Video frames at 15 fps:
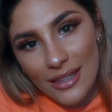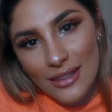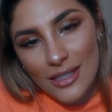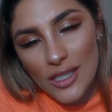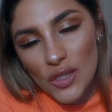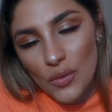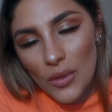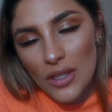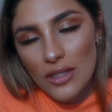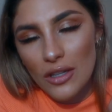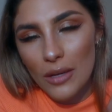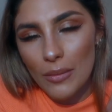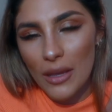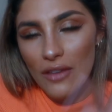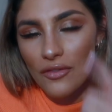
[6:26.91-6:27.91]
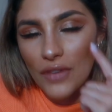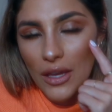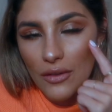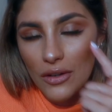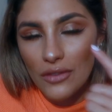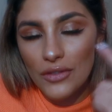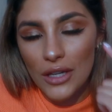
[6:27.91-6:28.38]
These ones are my
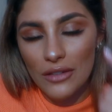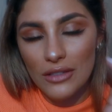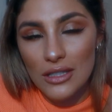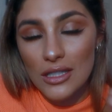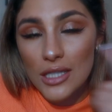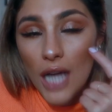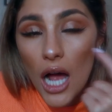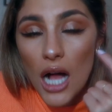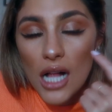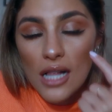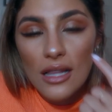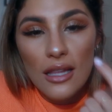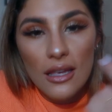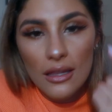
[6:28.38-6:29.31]
favorite, favorite style.